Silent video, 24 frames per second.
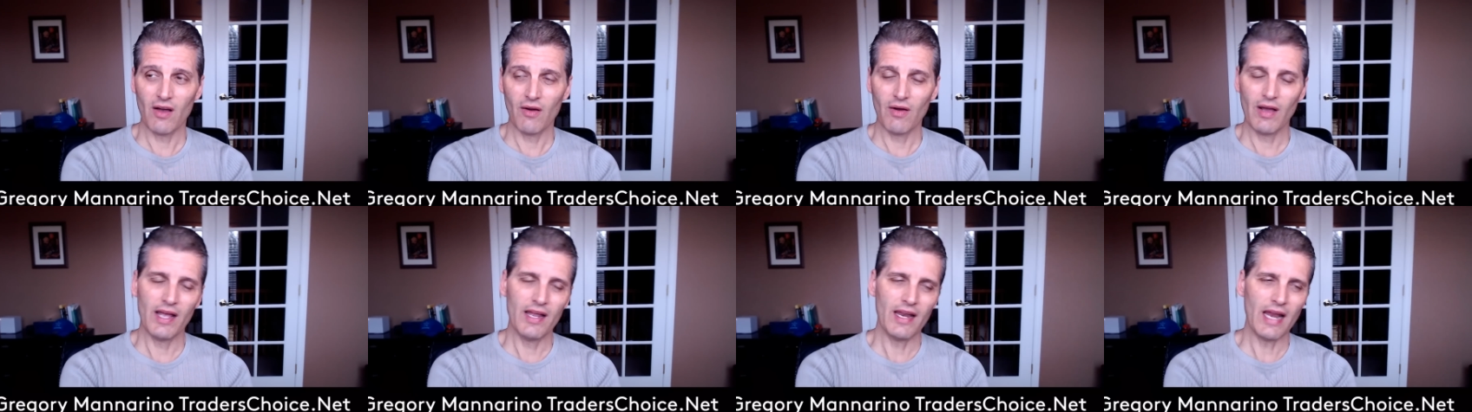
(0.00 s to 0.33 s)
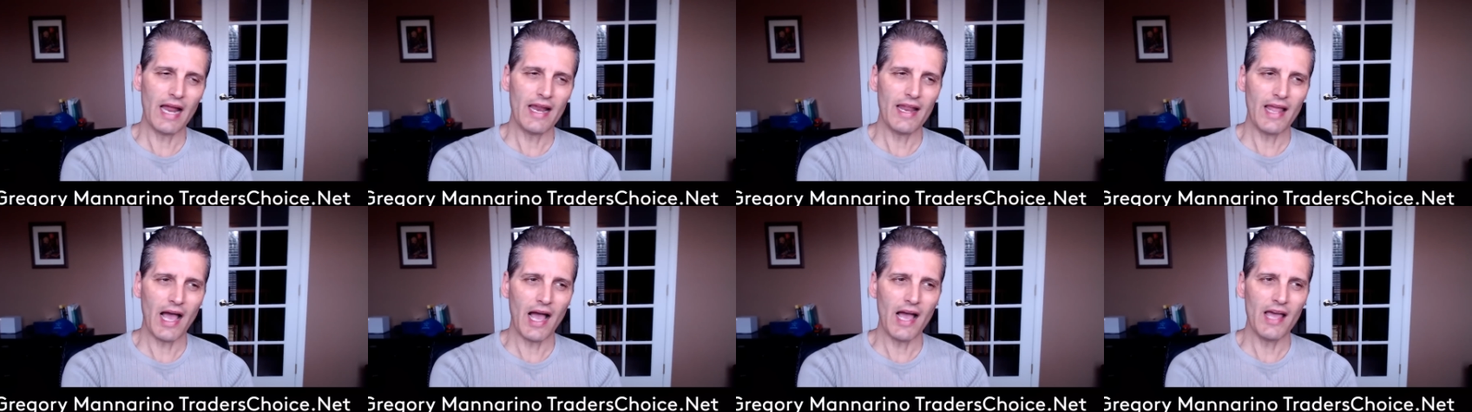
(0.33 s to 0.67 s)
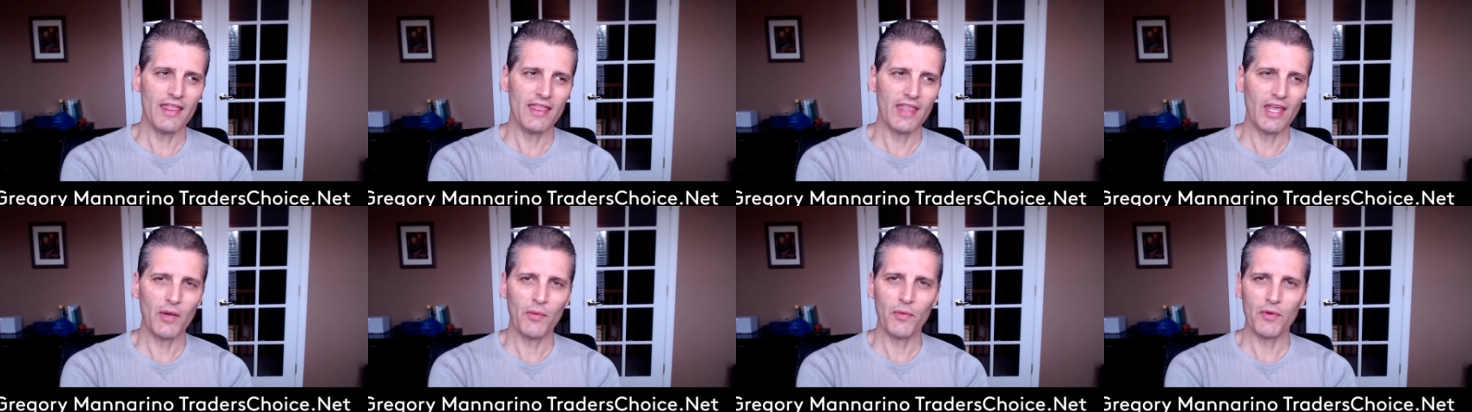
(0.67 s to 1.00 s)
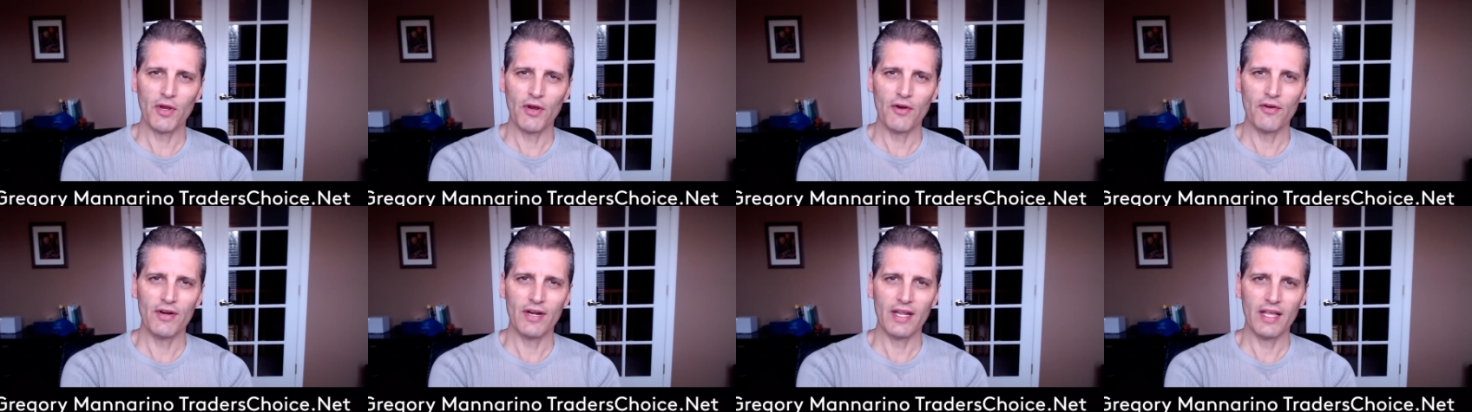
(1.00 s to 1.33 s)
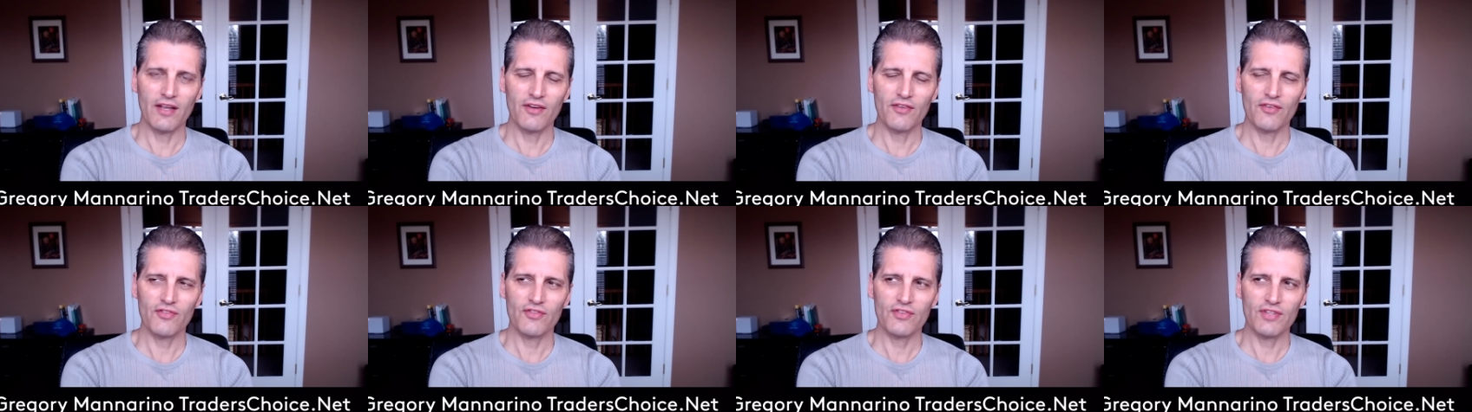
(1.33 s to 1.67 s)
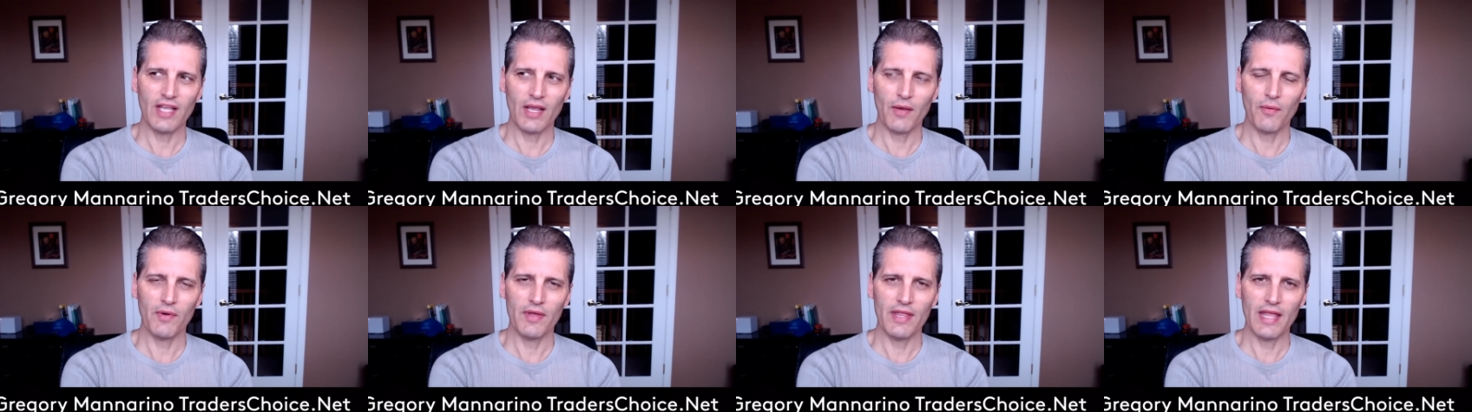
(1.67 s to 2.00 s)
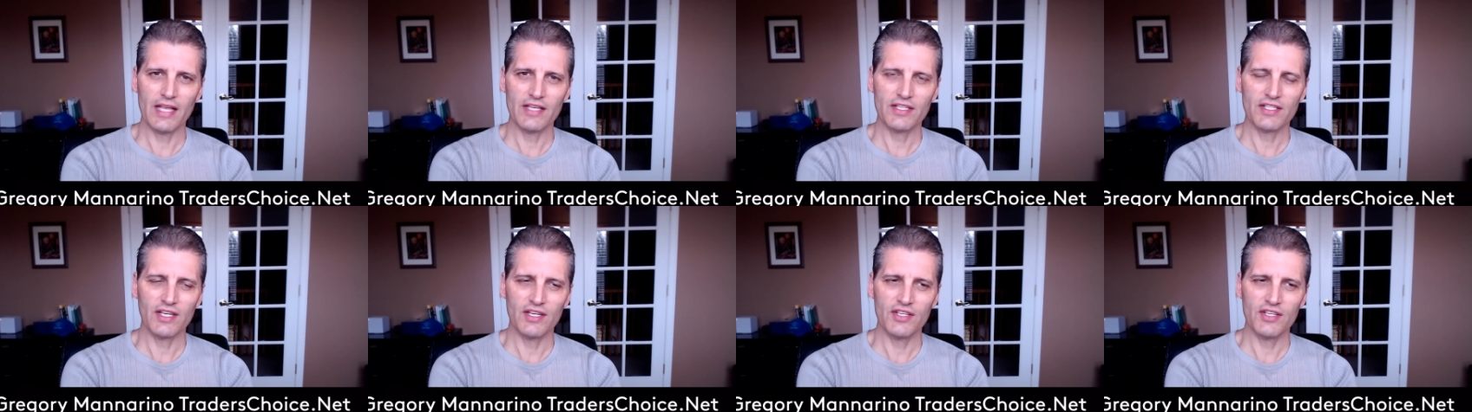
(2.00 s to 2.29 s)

And I I think we already understand where that's gonna.